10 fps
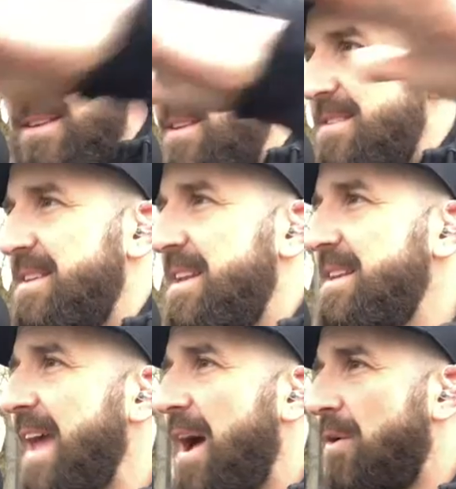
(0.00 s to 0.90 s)
Sitting
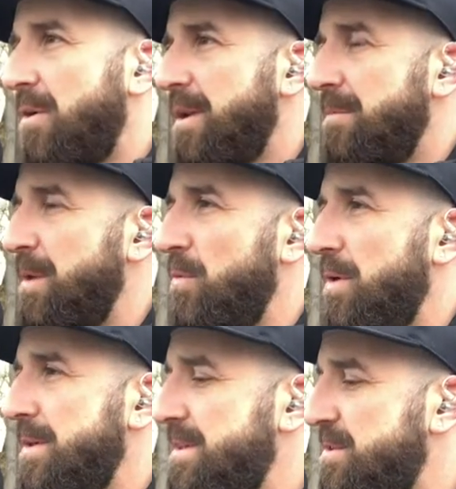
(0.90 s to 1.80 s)
down, being
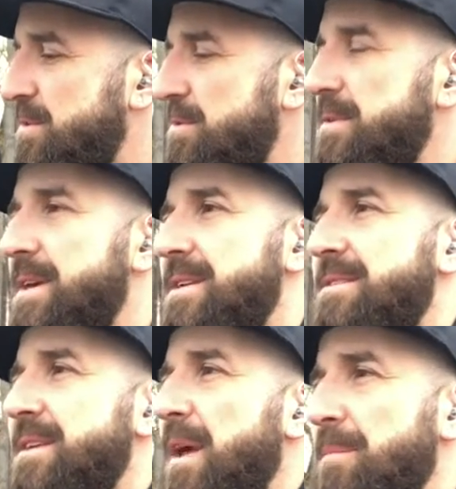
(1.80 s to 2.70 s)
willing to do this,
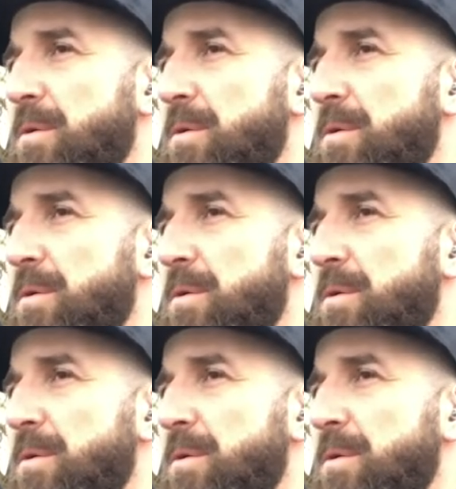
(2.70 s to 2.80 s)
being